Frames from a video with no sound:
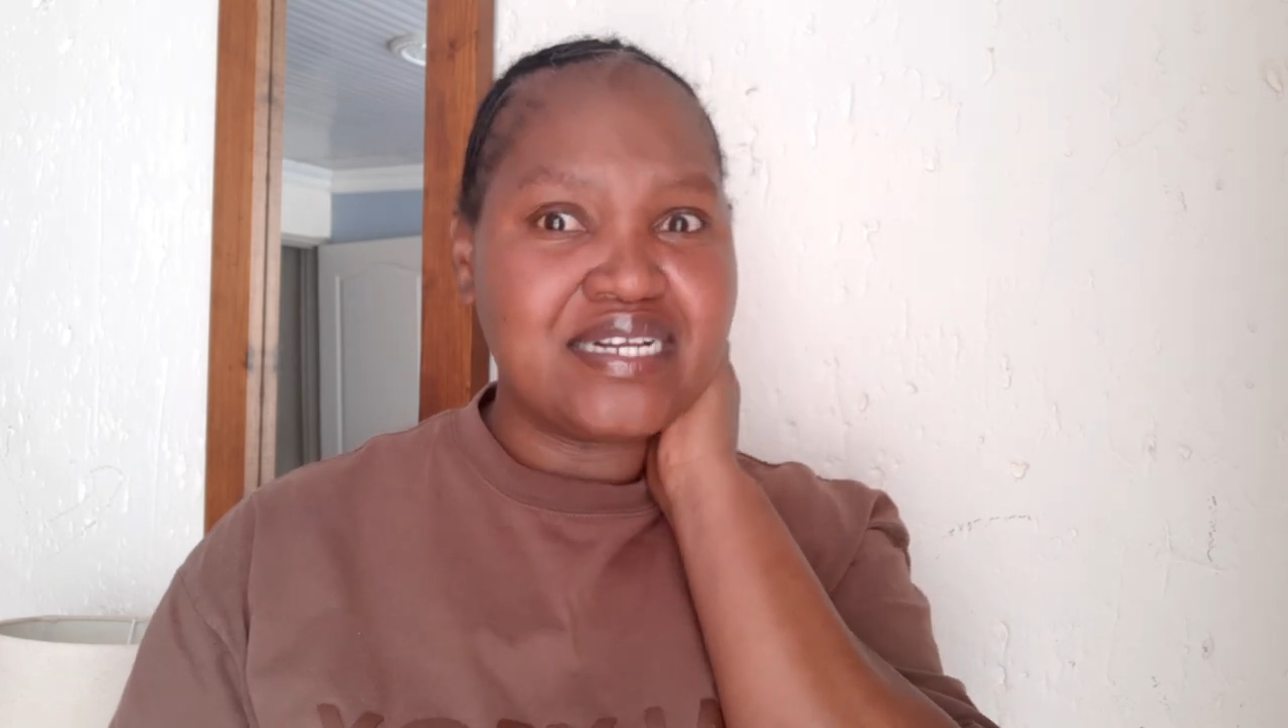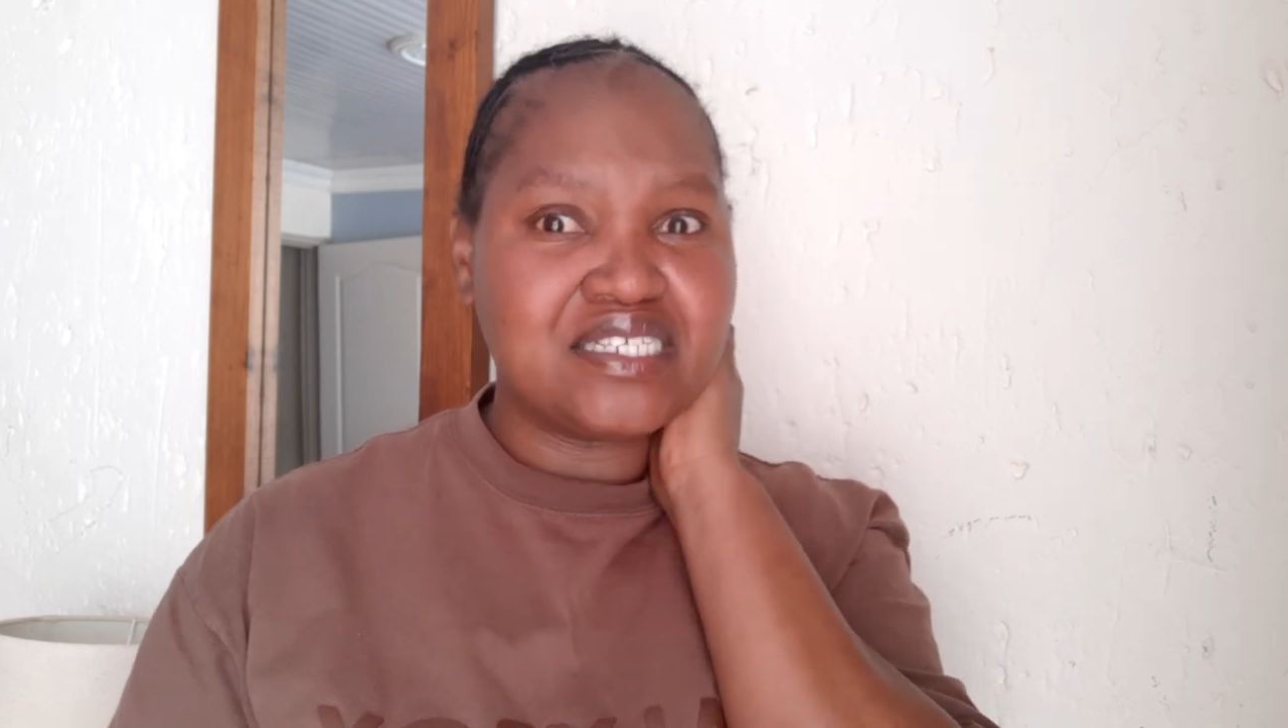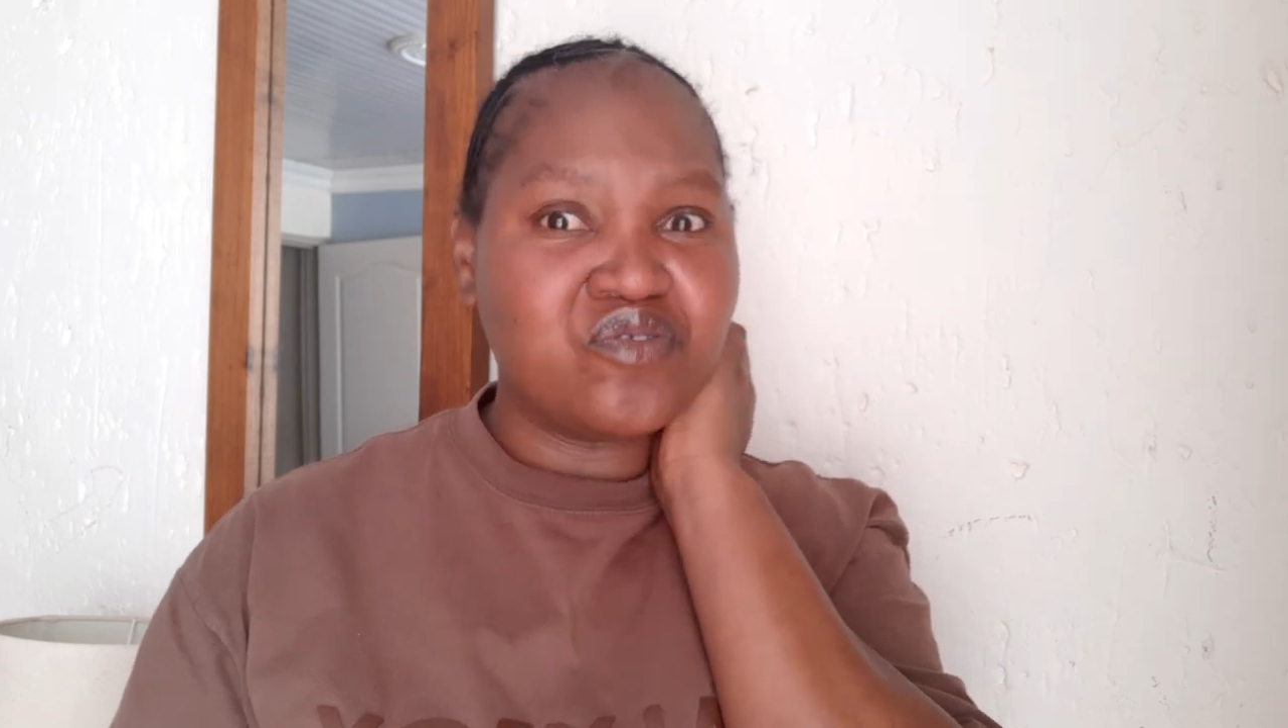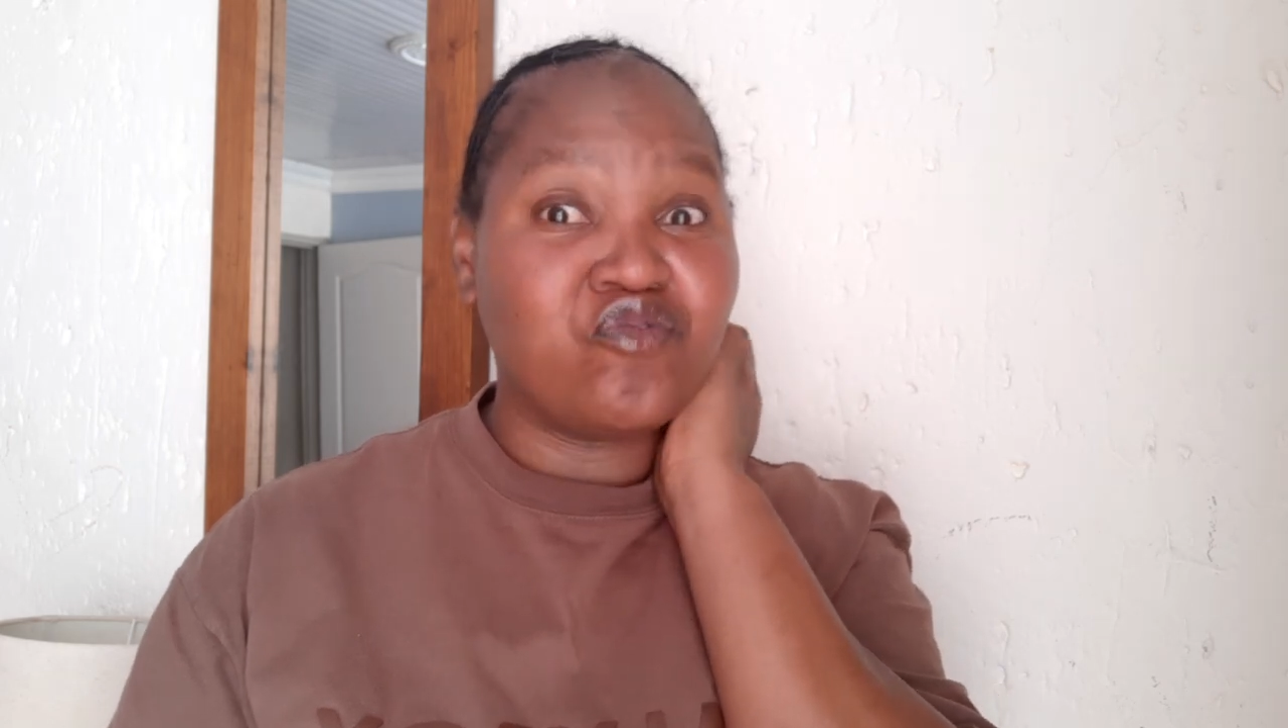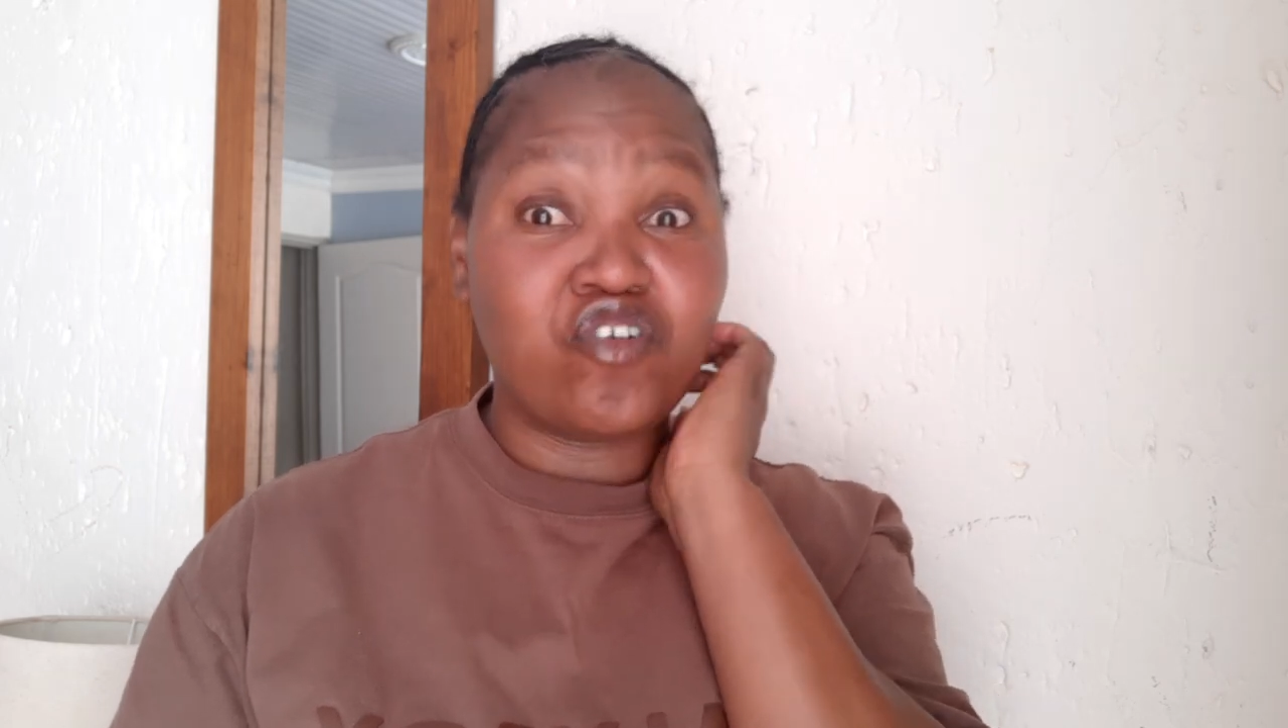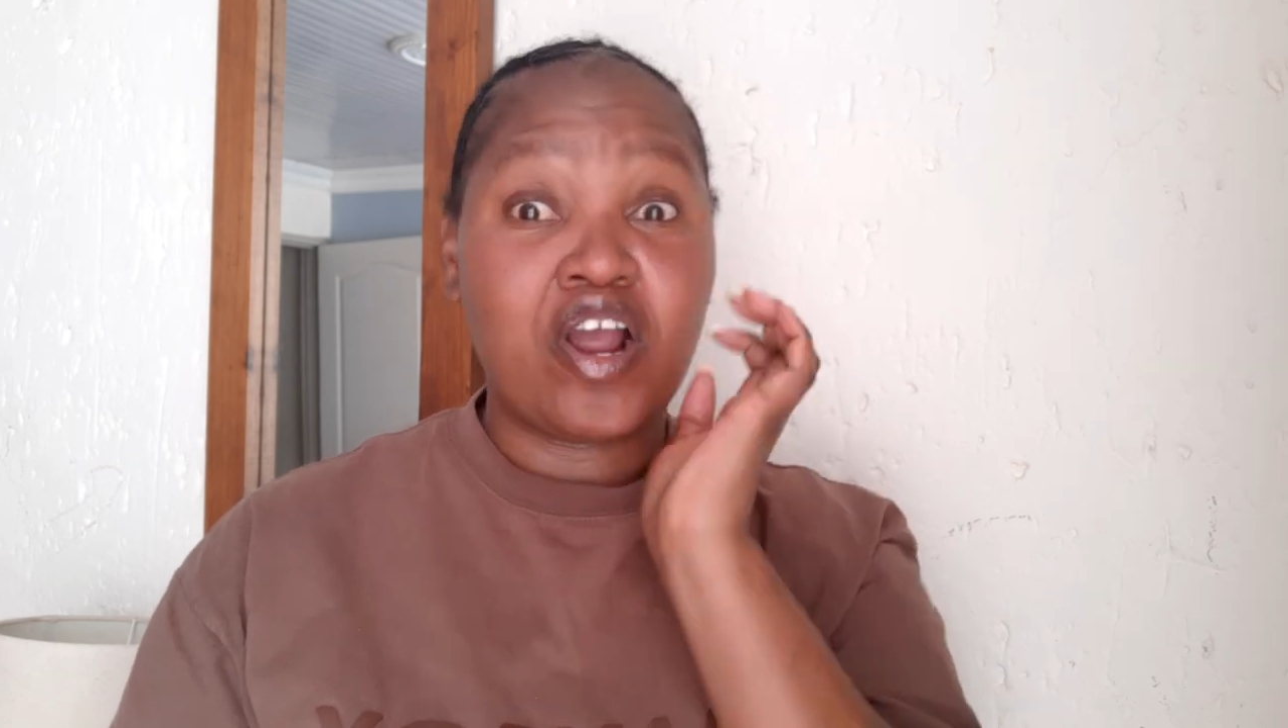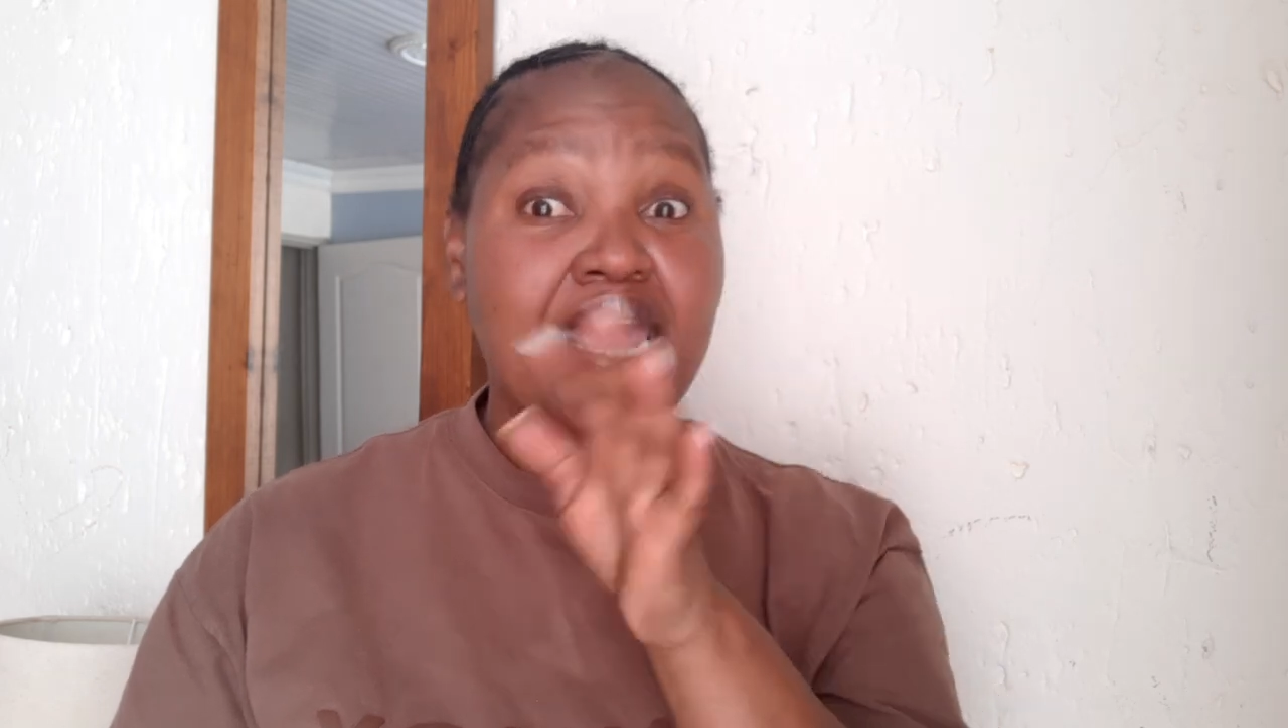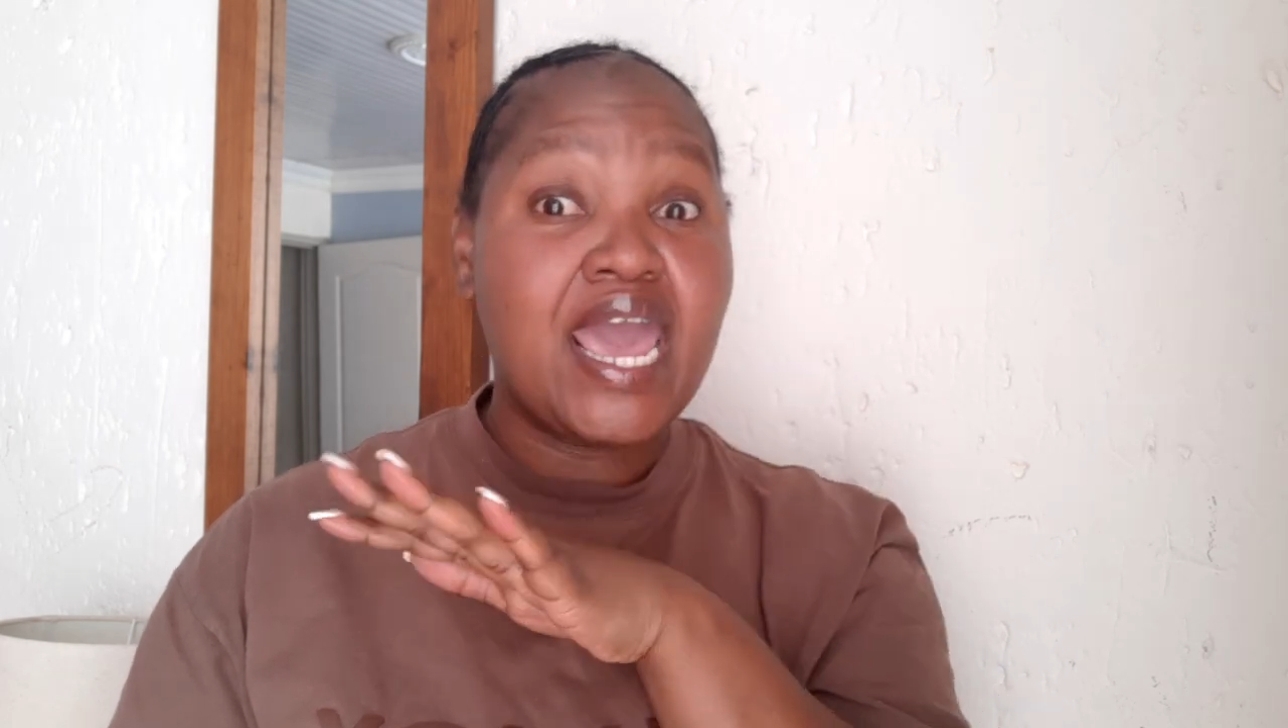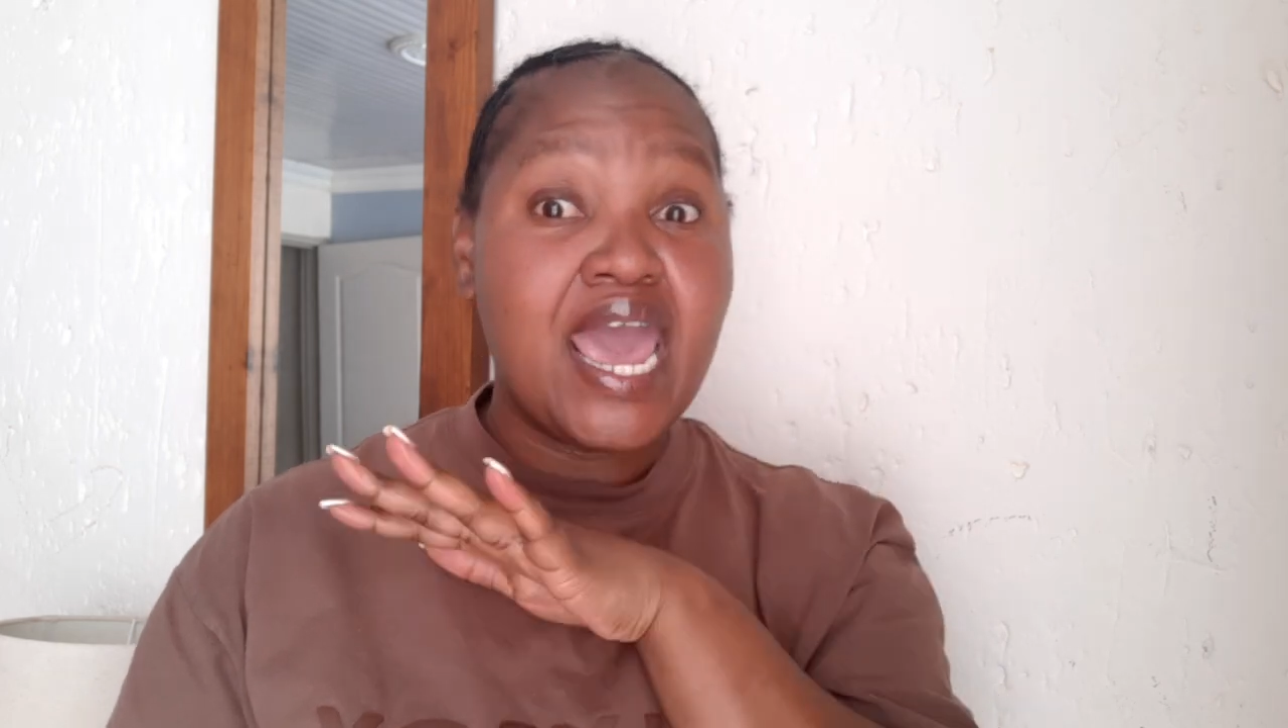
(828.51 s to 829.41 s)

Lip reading: didn't vlog